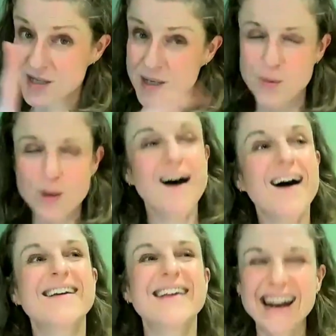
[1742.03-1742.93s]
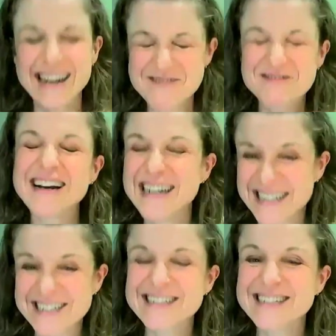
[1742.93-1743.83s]
top tip, getting a
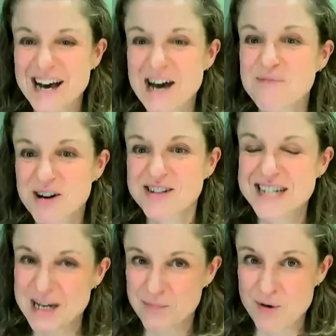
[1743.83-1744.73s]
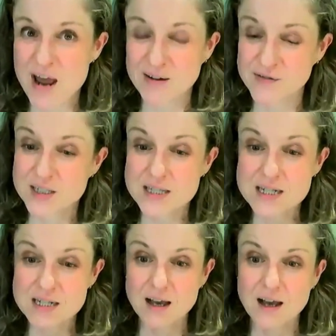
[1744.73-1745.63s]
really good high protein
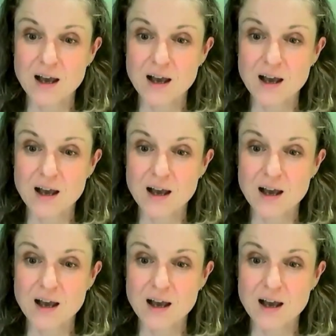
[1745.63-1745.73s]
breakfast